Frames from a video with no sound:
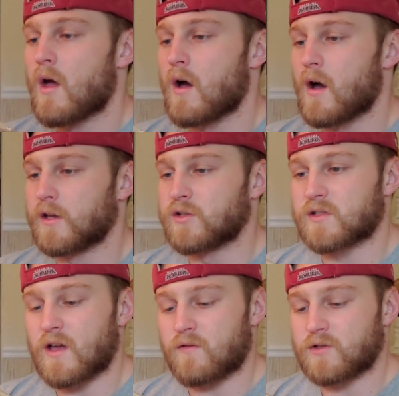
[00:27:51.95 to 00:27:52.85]
Uh, I
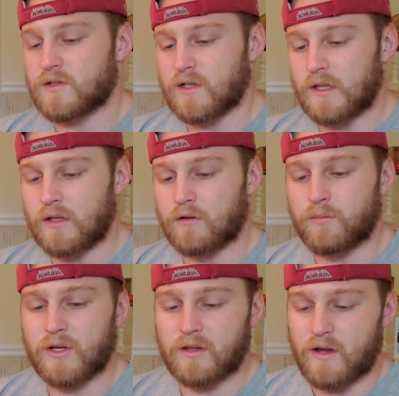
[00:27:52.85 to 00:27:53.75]
just have just a little
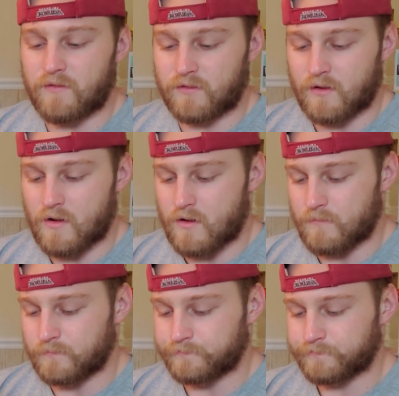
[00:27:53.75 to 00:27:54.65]
bit left.
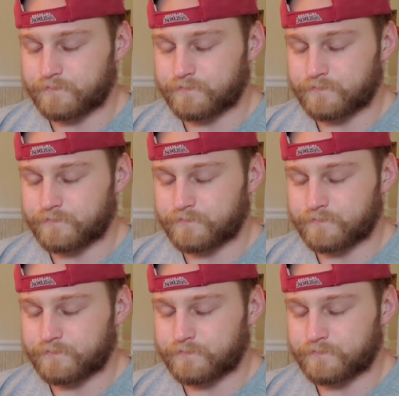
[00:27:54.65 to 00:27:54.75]
Um,